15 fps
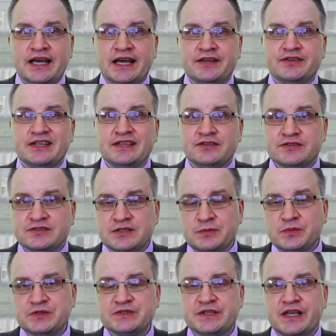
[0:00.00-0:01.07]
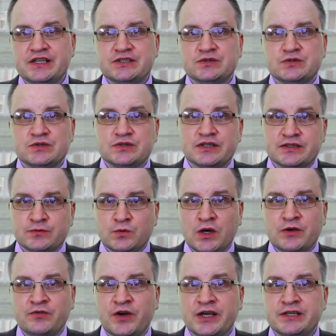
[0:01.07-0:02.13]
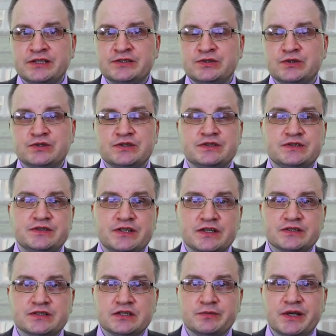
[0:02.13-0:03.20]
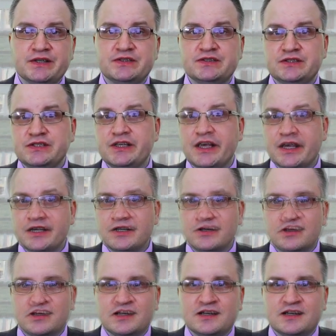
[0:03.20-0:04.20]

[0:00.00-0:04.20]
And in the simplest case, Wi-Fi is using CSMA-CA.